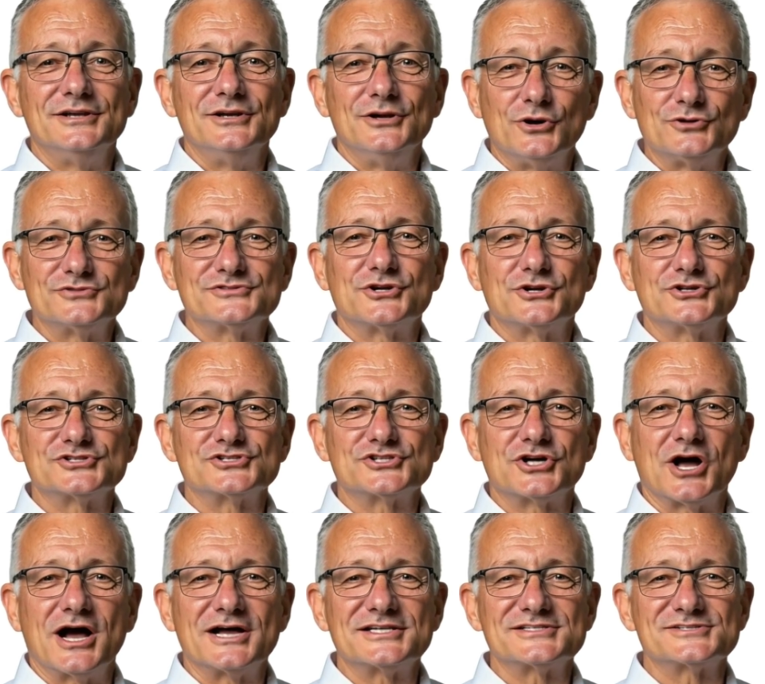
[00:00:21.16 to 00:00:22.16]
no search
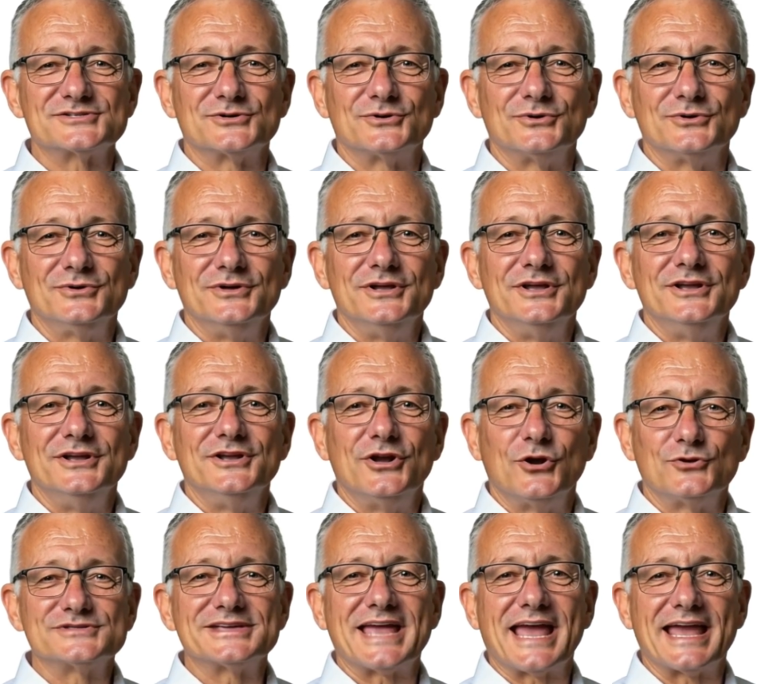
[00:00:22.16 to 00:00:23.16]
console,
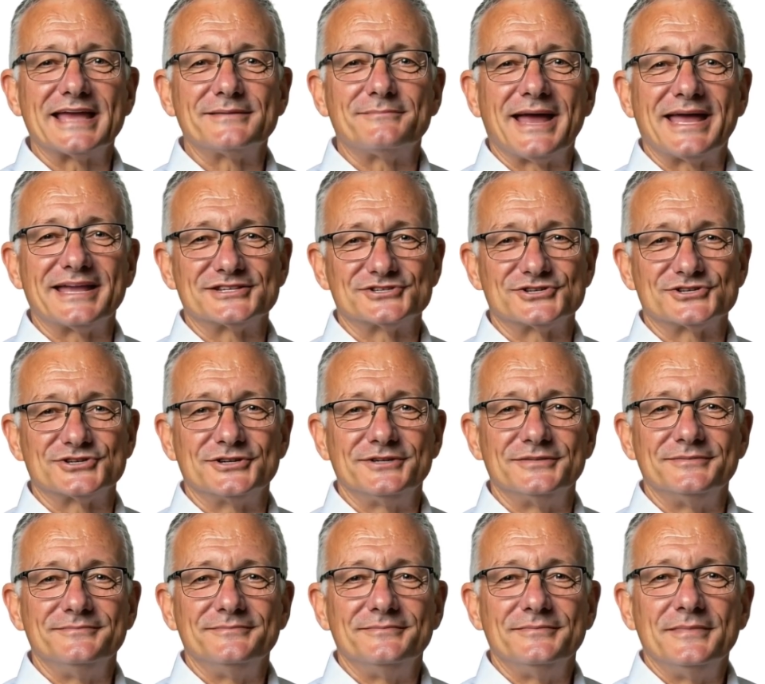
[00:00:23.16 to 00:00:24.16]
no tag manager.
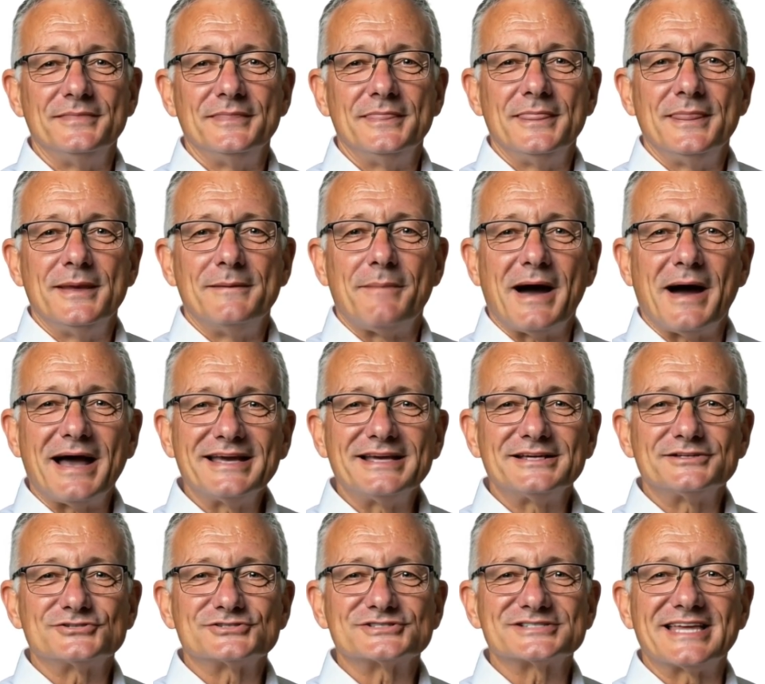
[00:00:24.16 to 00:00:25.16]
My
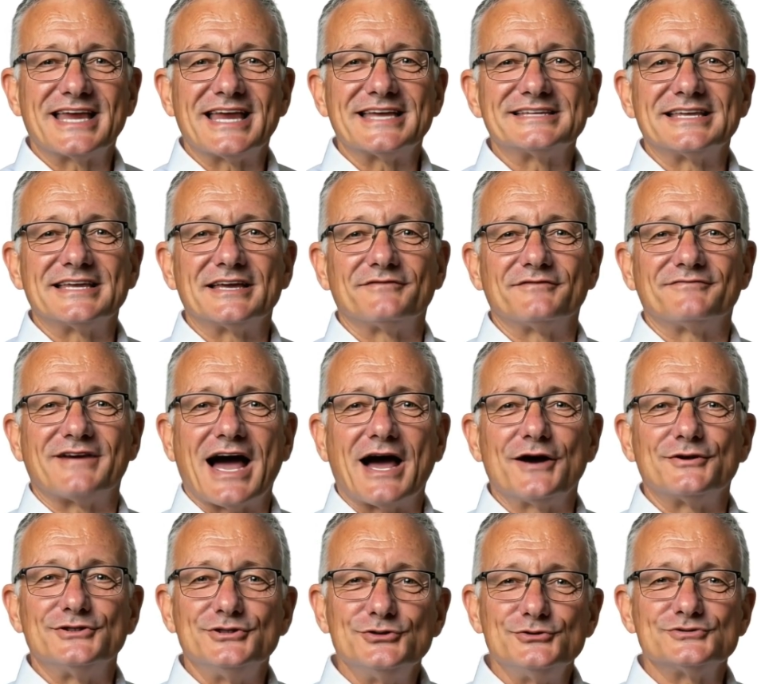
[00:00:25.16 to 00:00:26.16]
understanding of
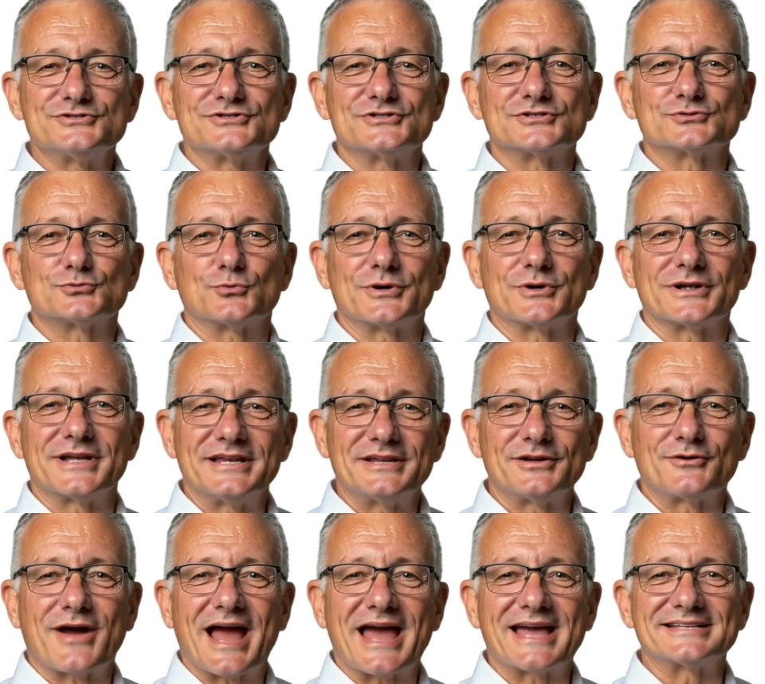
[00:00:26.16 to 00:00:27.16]
how users were
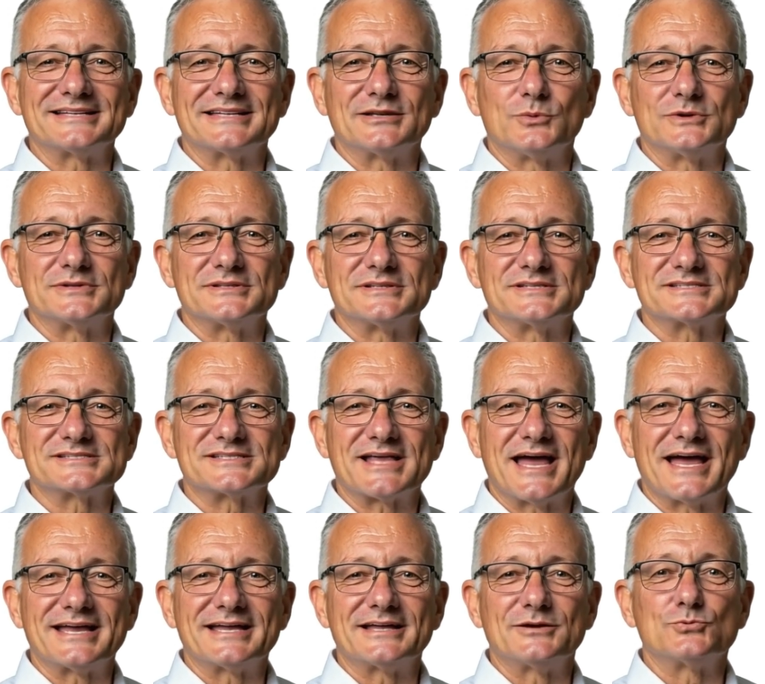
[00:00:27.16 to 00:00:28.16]
interacting with the
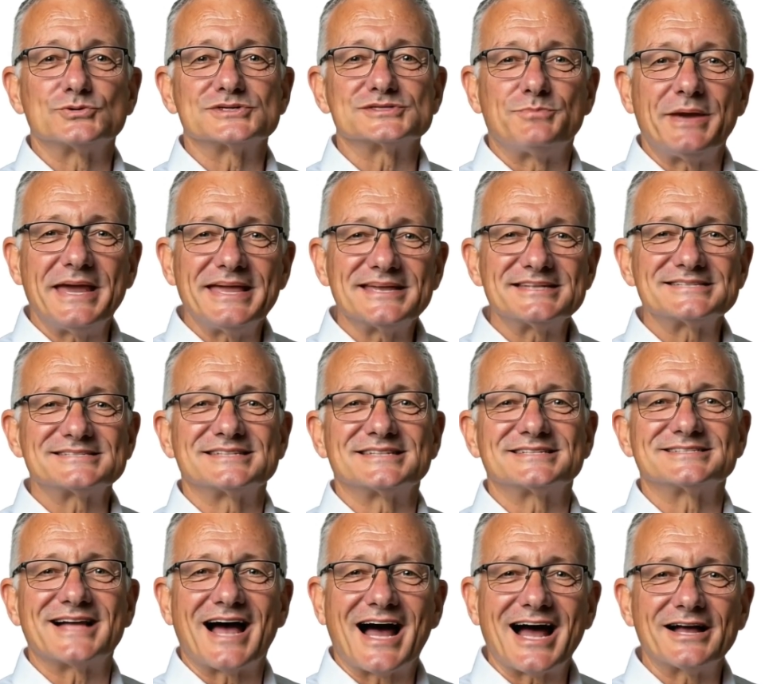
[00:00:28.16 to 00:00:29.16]
site was based
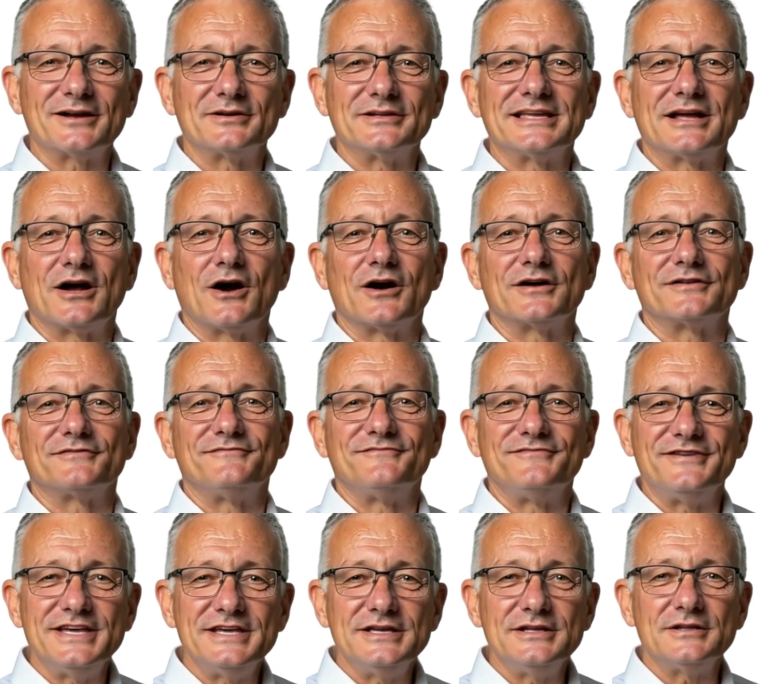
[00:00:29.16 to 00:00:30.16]
entirely on
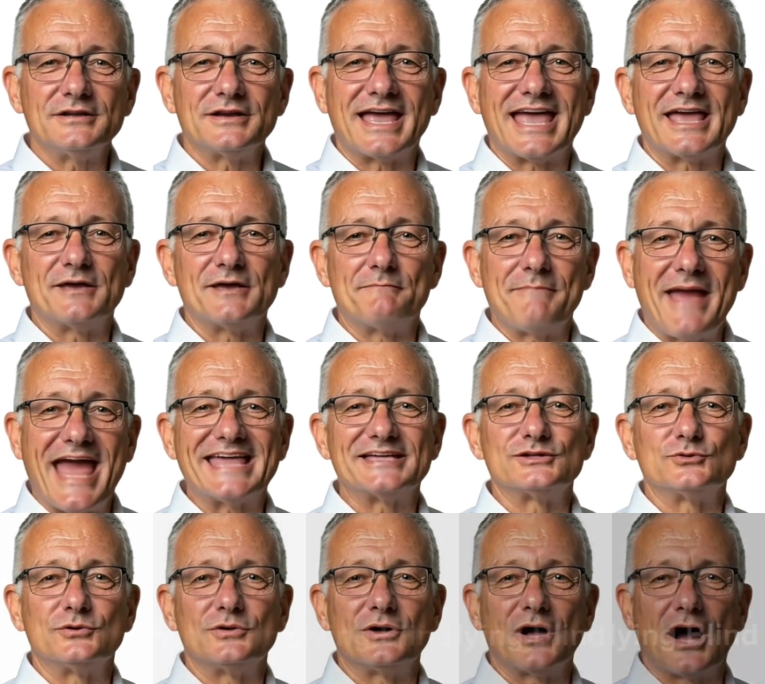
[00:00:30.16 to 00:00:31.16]
feel and manual